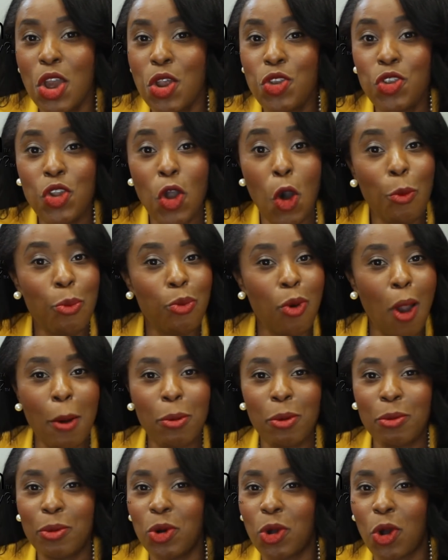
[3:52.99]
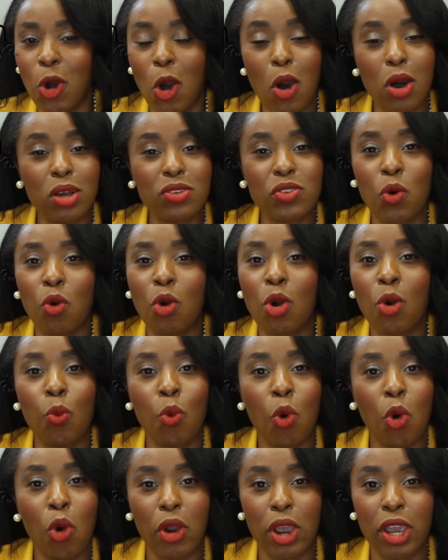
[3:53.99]
No probable cause or
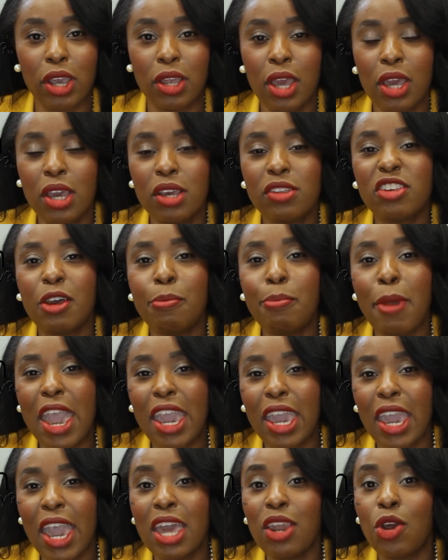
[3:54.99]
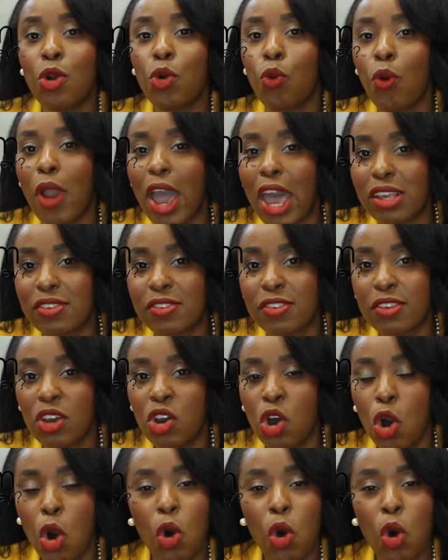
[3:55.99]
warrant to make an arrest